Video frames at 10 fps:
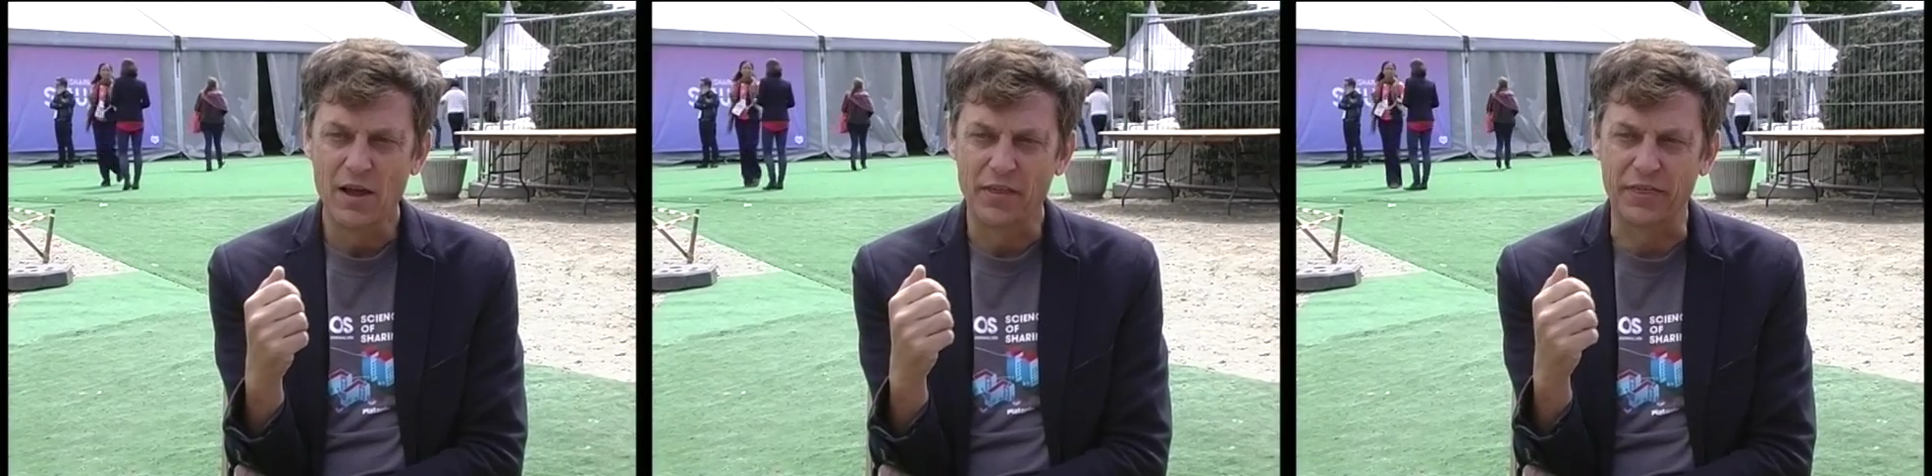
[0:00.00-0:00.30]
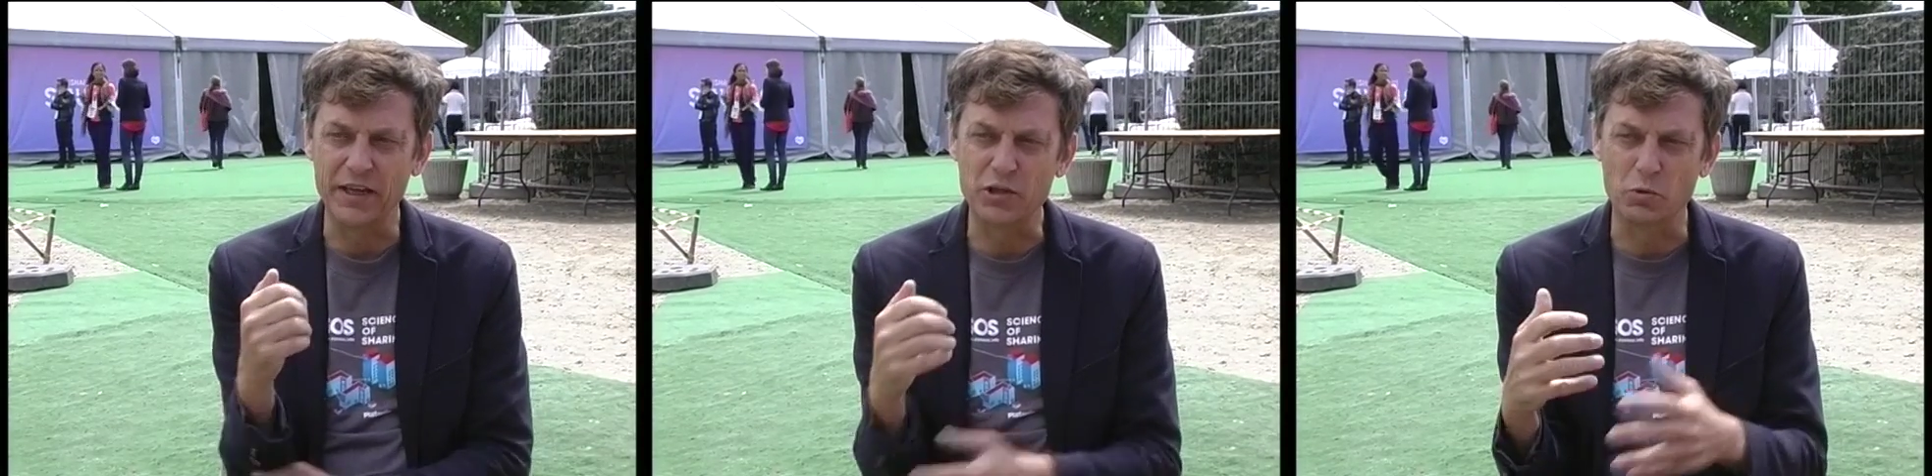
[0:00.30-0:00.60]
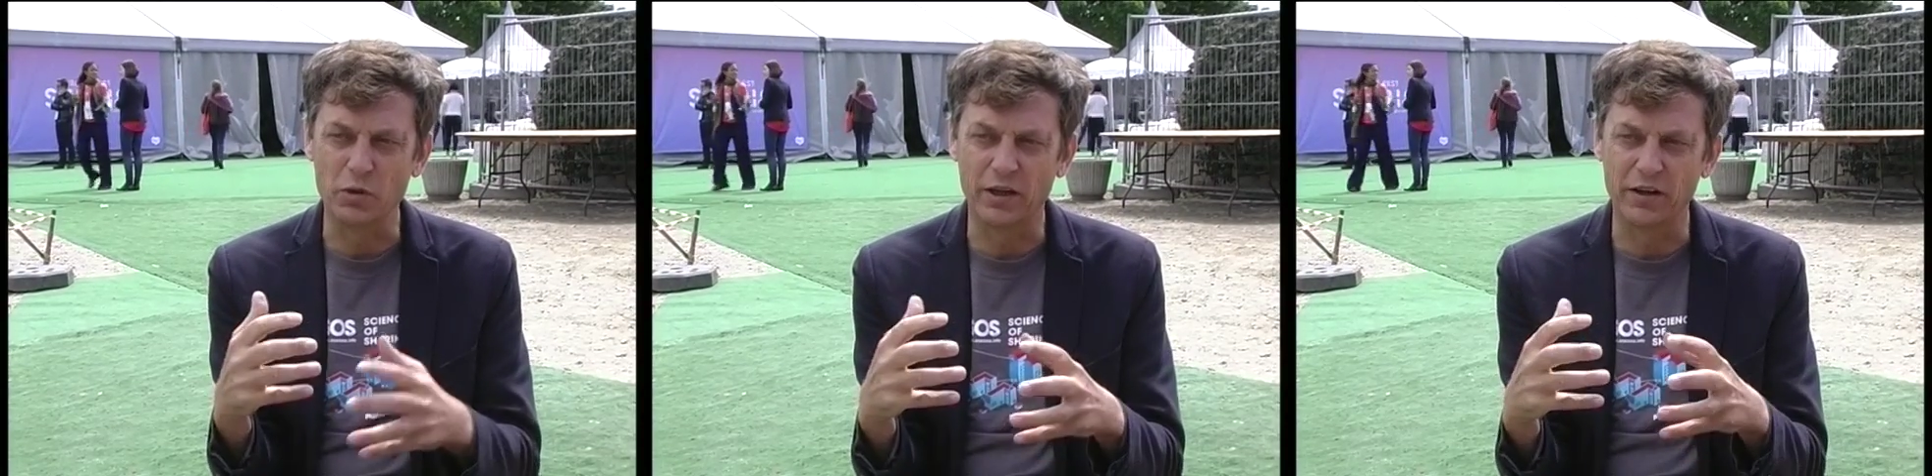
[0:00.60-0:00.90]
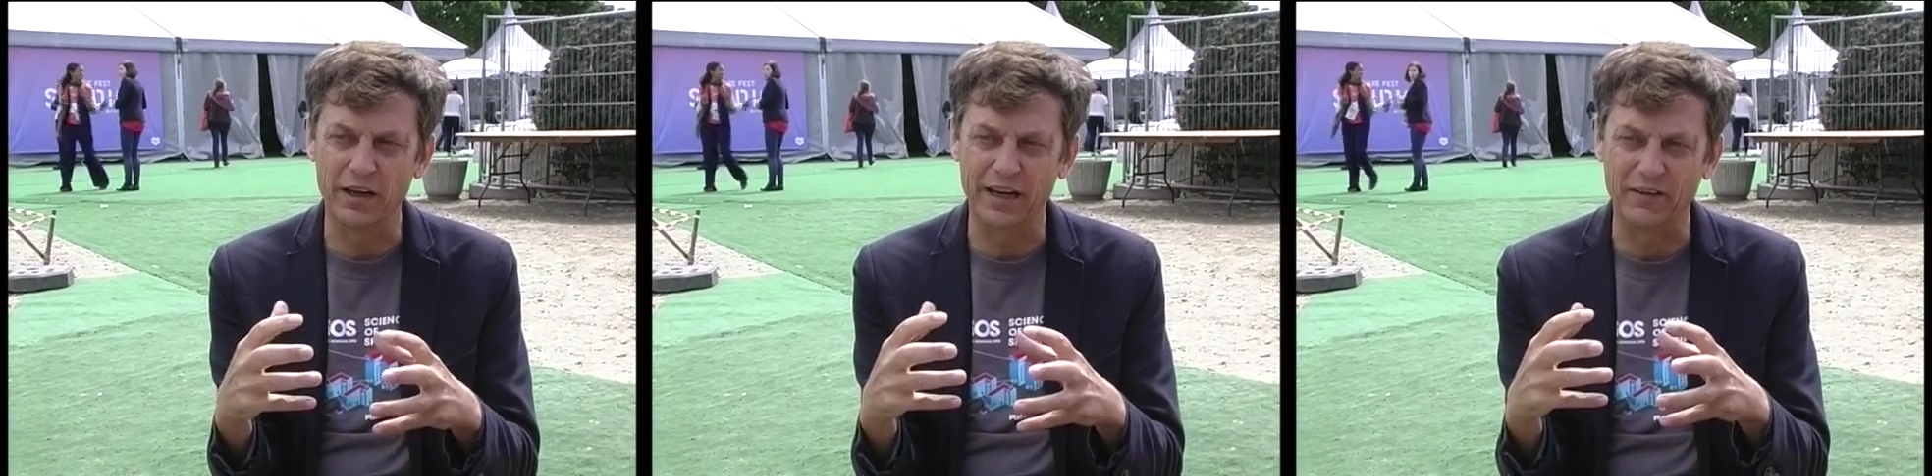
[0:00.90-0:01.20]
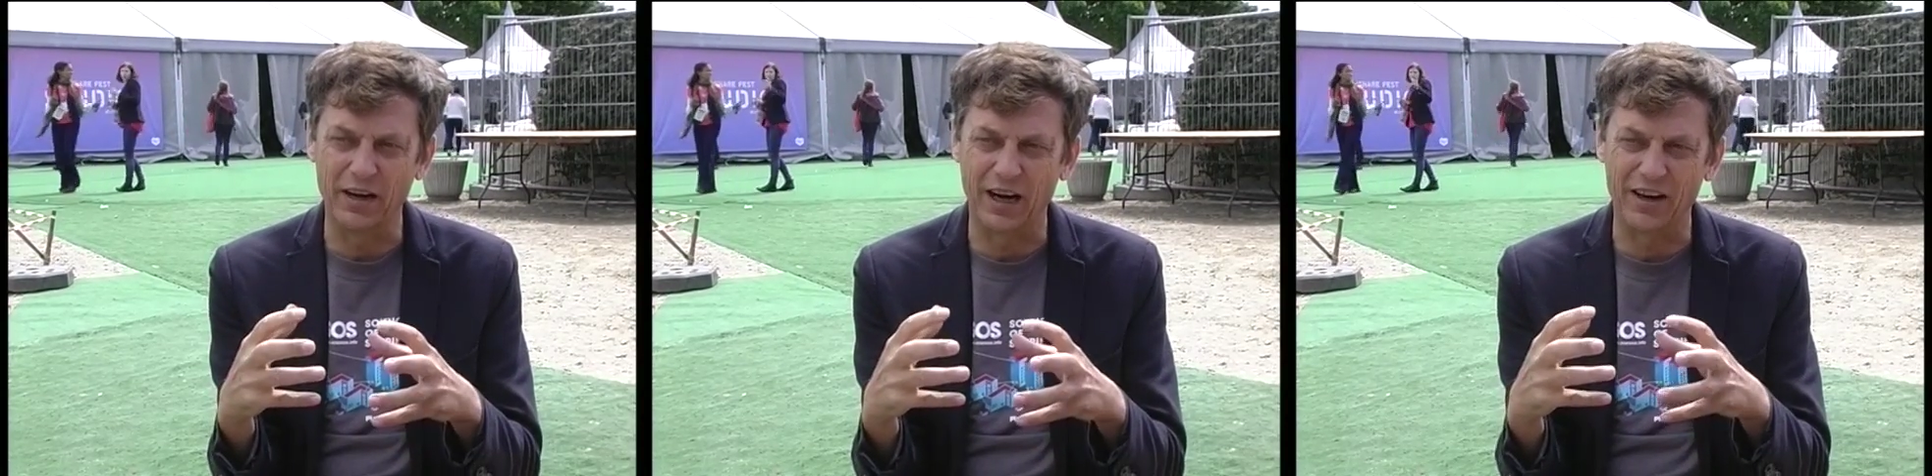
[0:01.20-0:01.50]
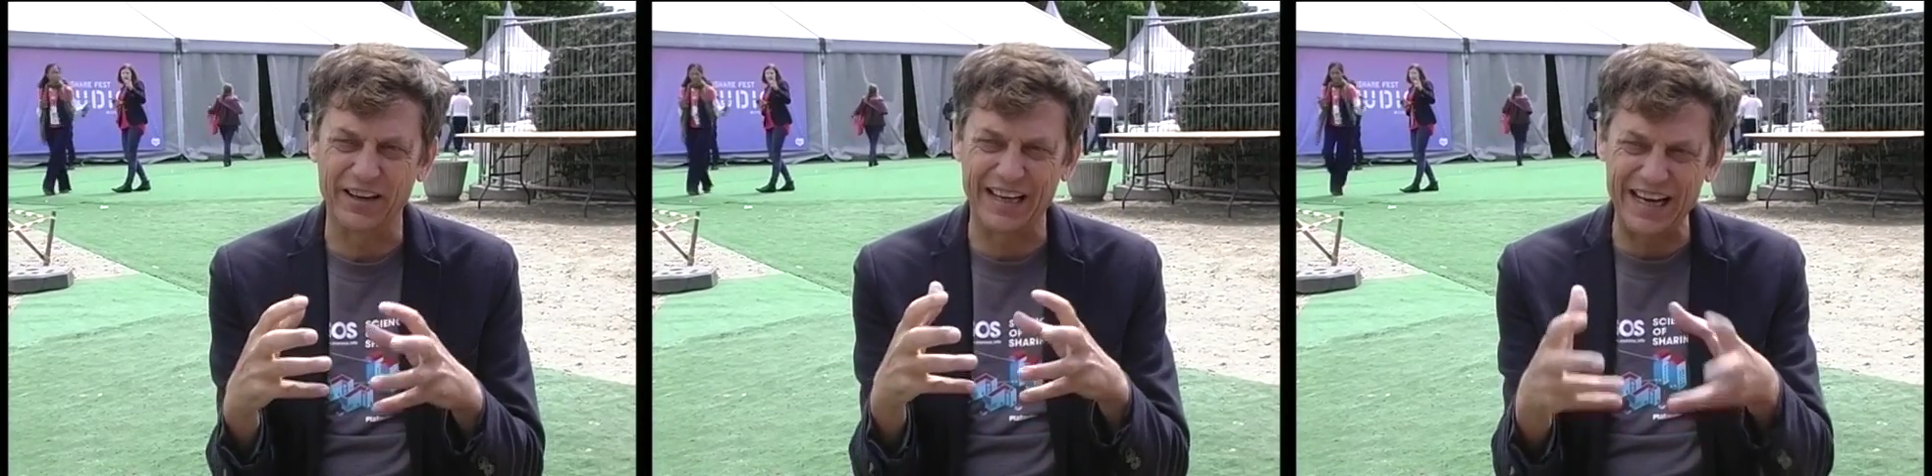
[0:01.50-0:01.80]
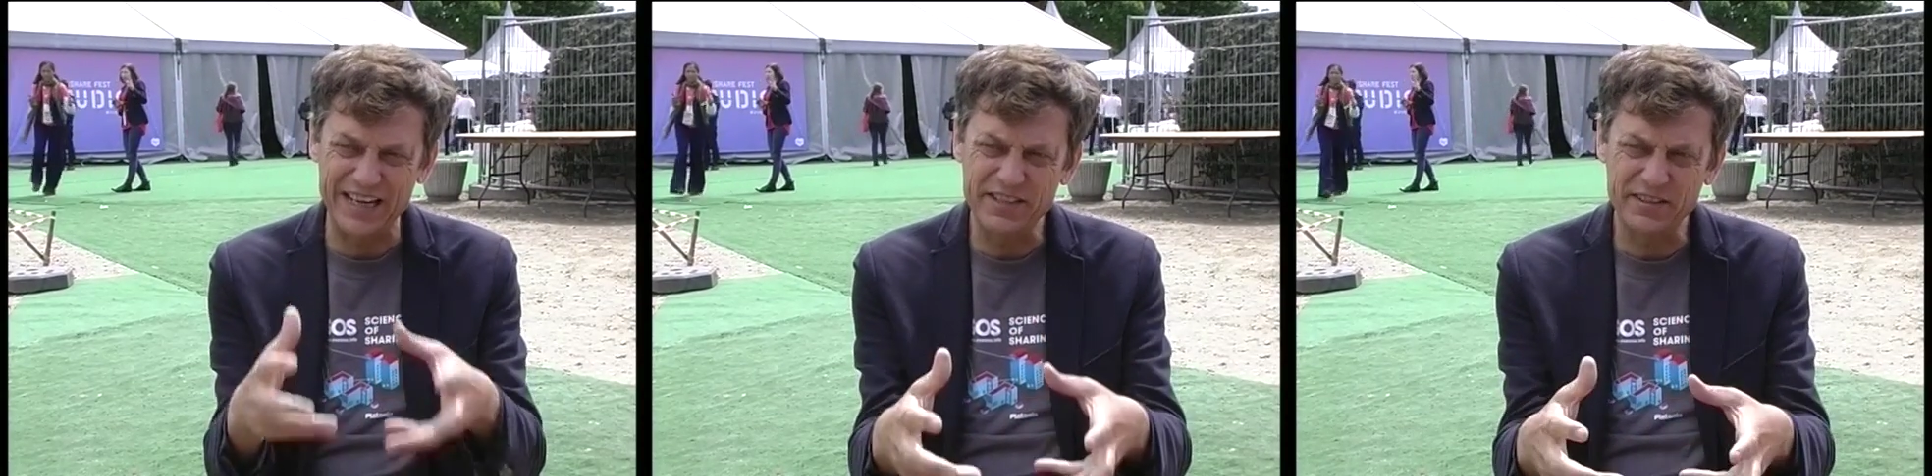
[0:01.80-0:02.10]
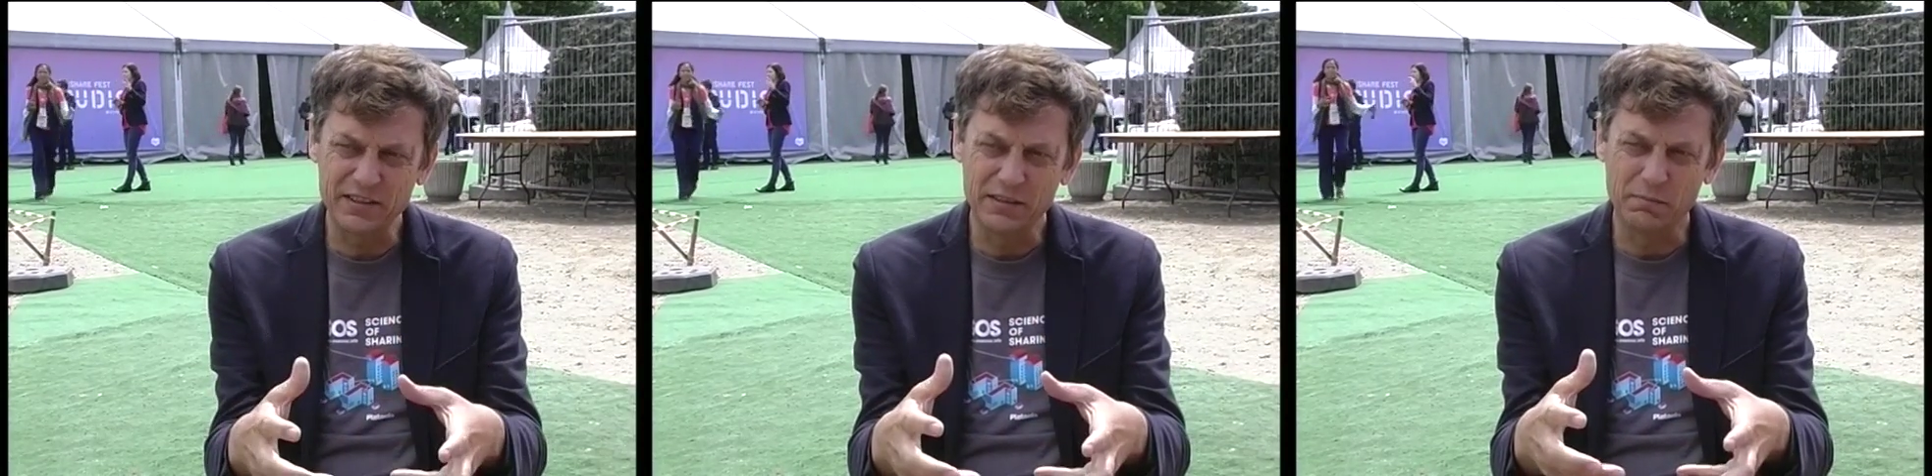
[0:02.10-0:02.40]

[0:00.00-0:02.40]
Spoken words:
things we are against,